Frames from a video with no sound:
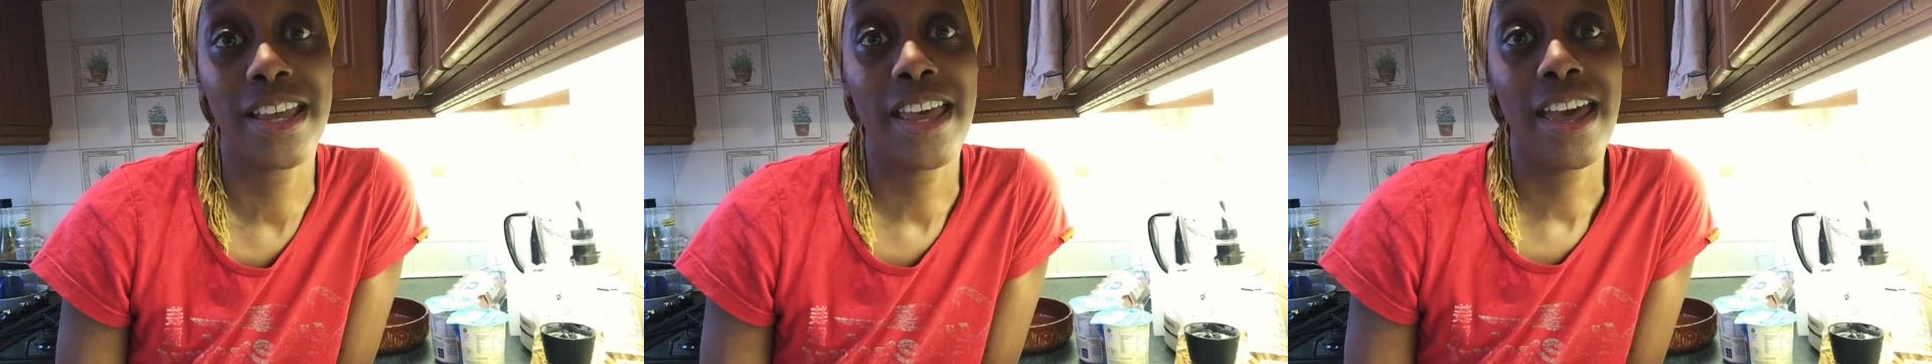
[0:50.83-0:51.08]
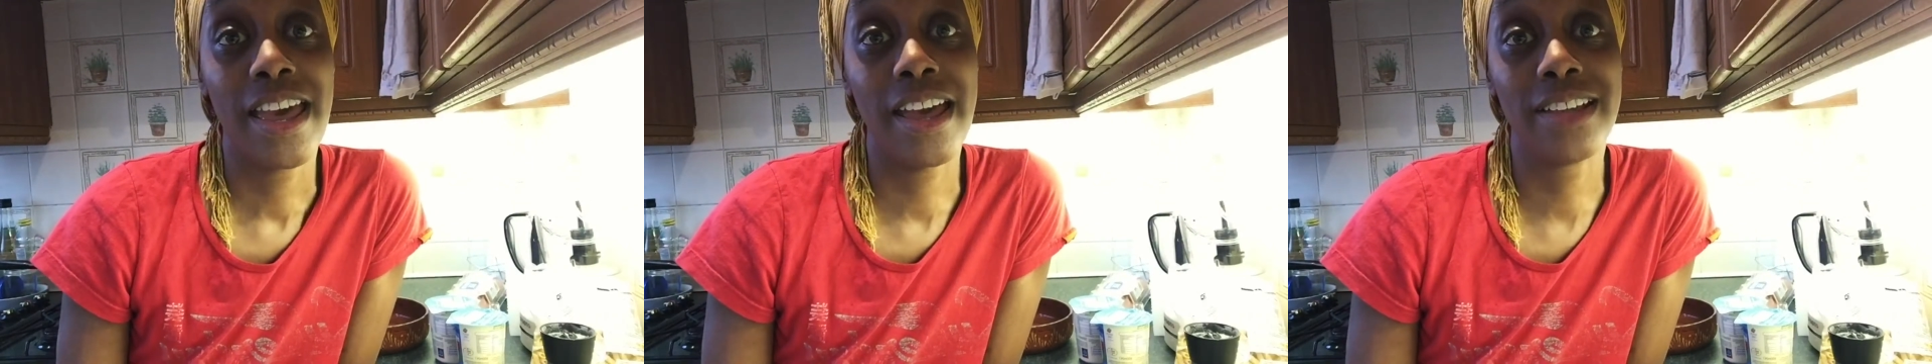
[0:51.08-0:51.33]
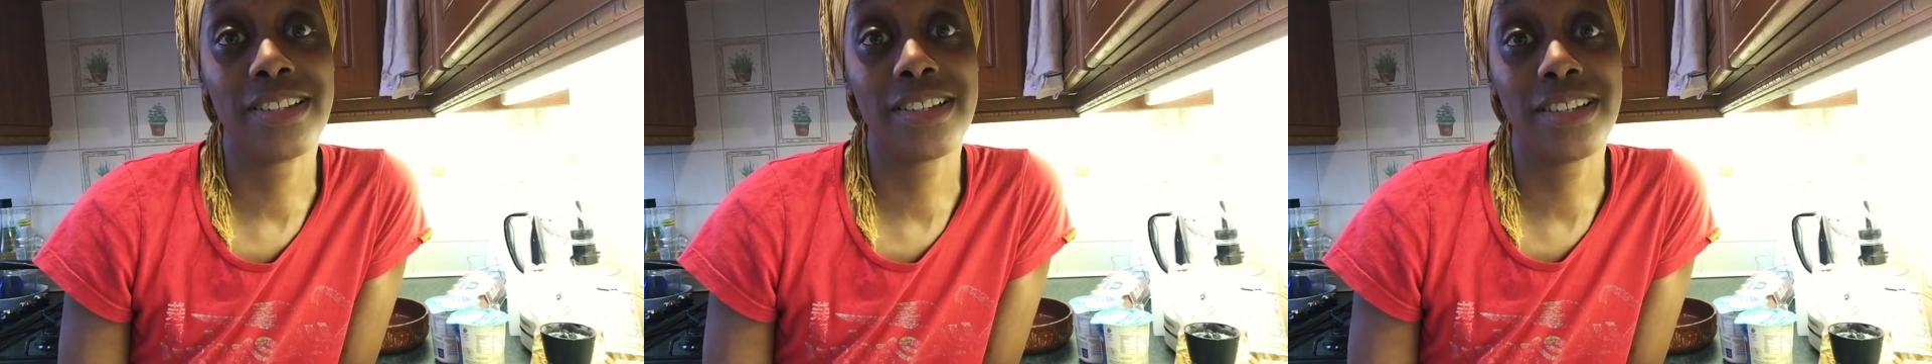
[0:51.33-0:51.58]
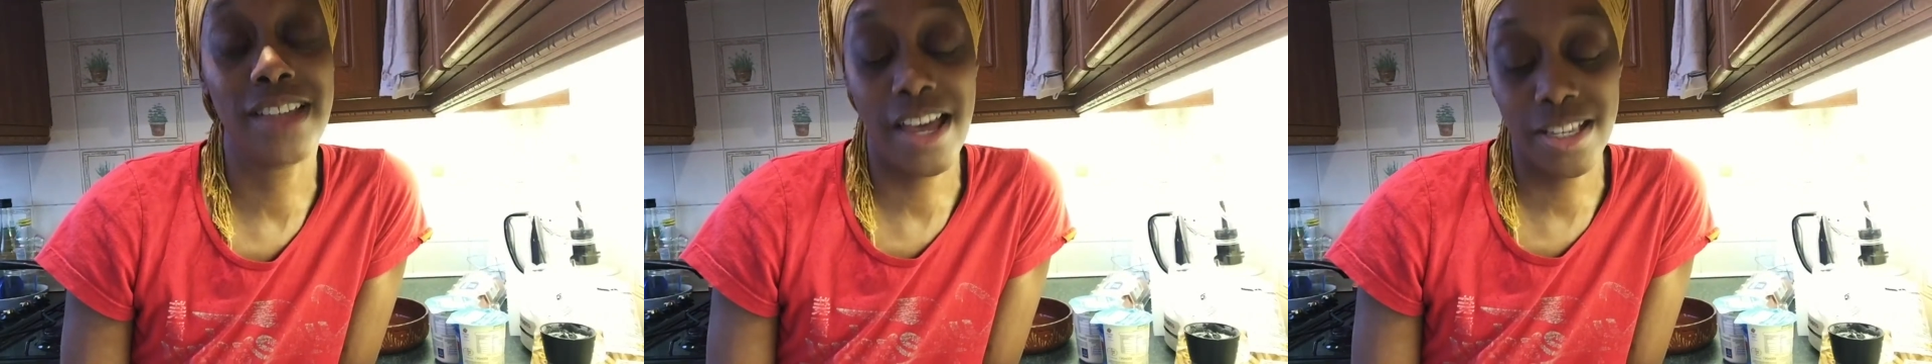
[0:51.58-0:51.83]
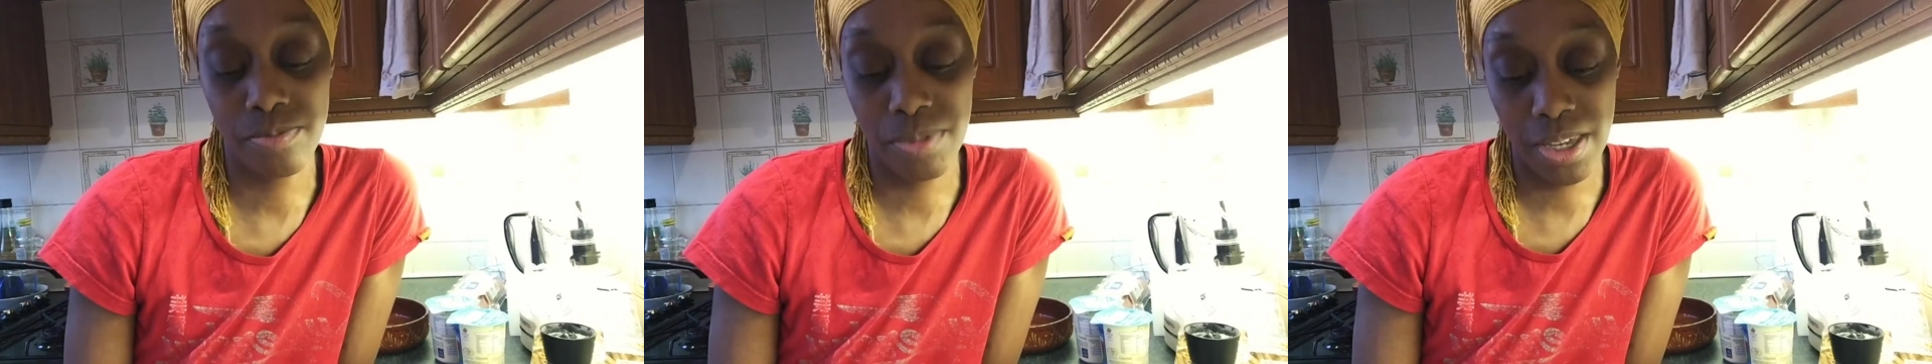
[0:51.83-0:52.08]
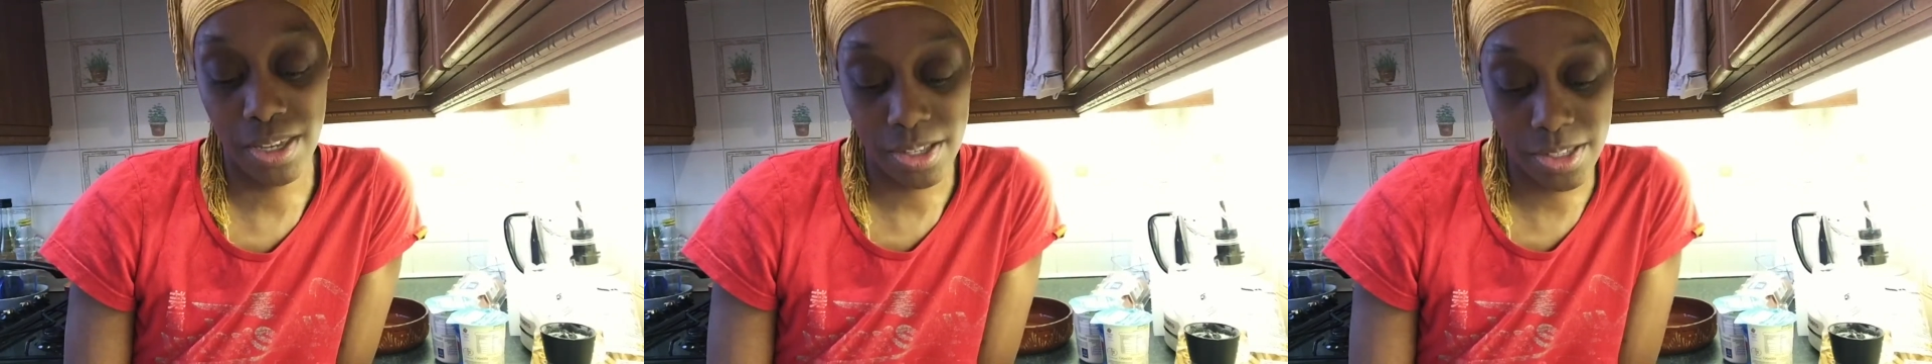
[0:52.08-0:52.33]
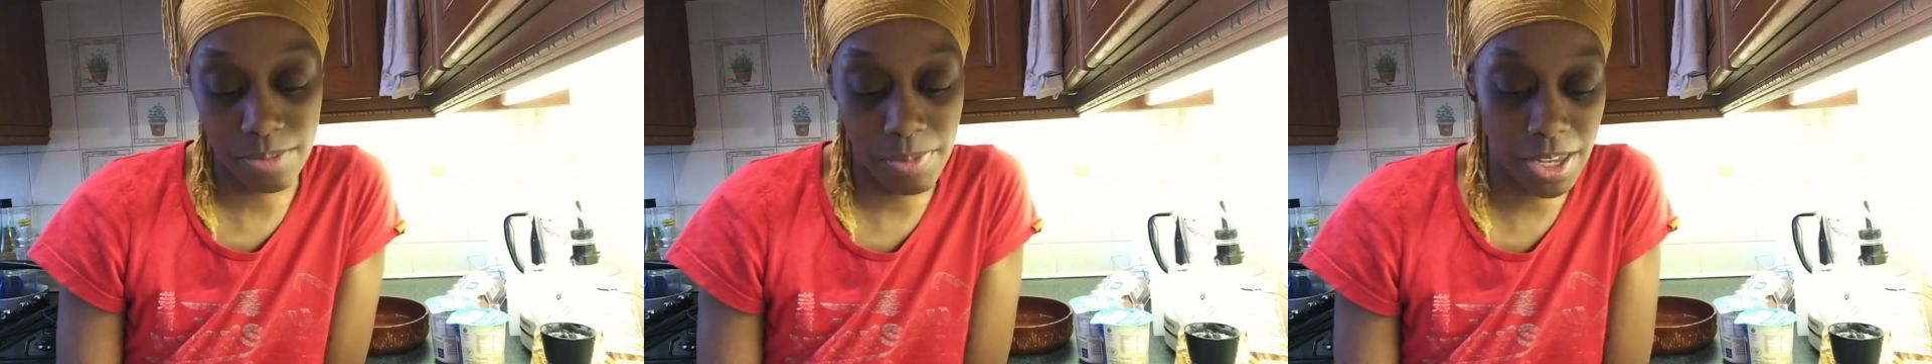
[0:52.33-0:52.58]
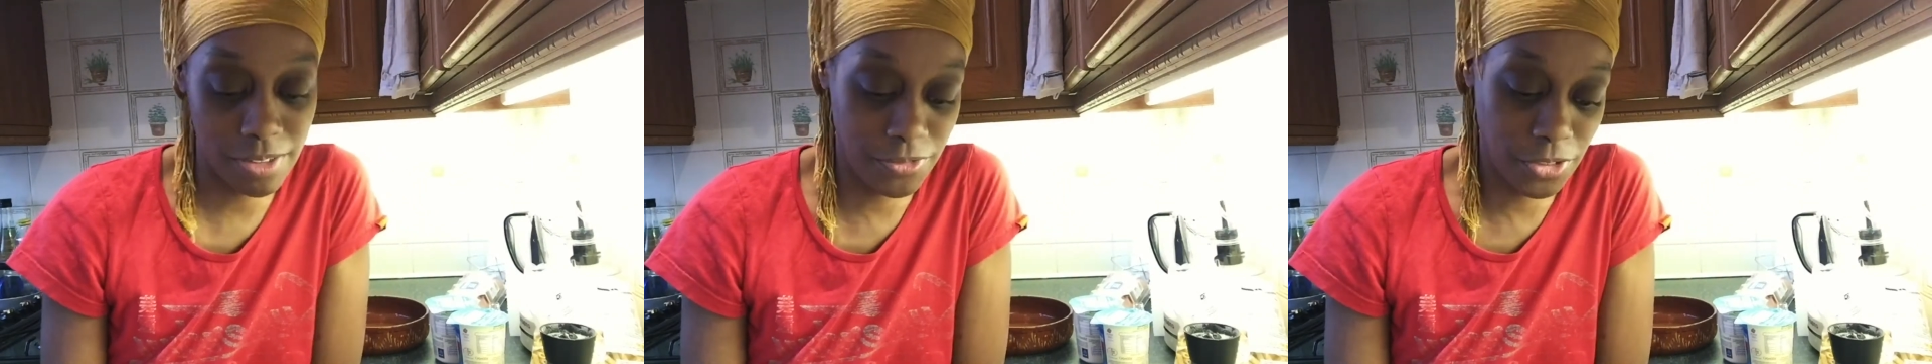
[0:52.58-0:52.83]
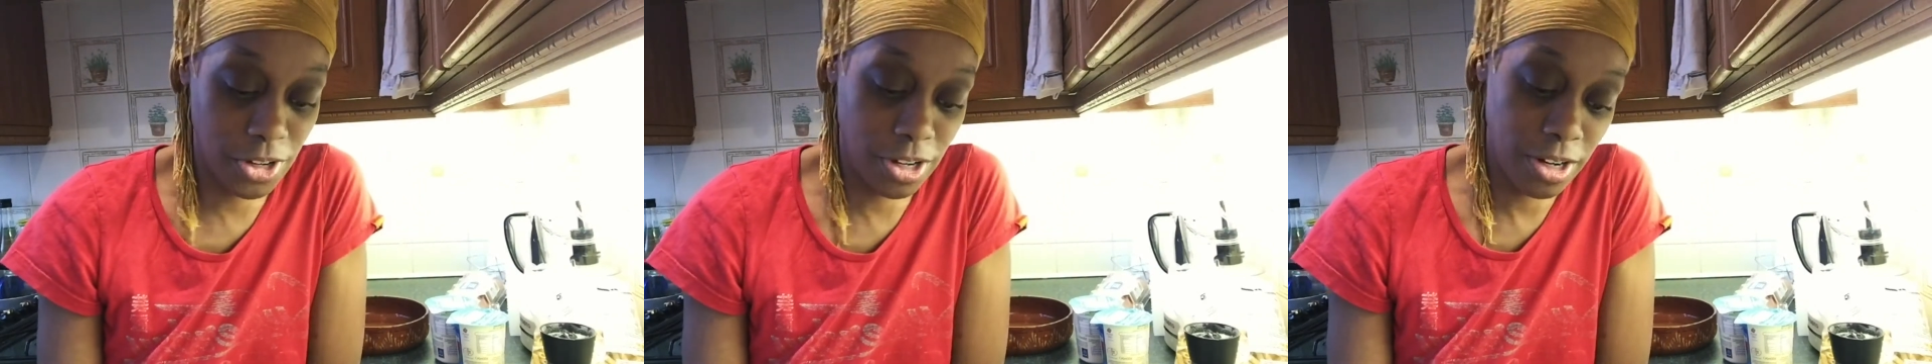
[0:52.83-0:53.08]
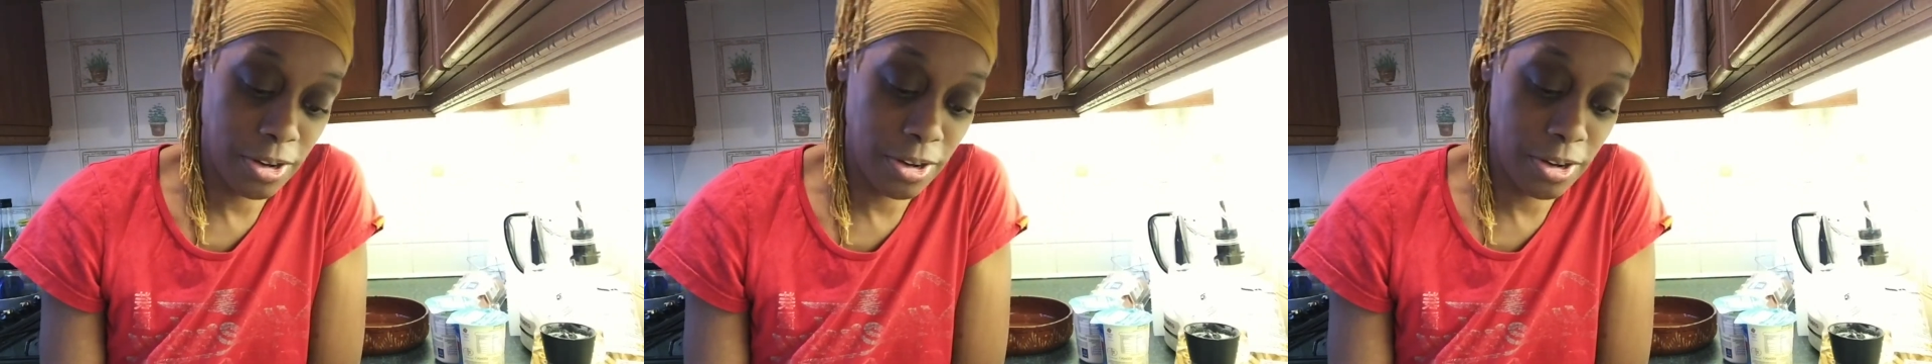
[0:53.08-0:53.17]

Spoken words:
and she's asked me to make it for her.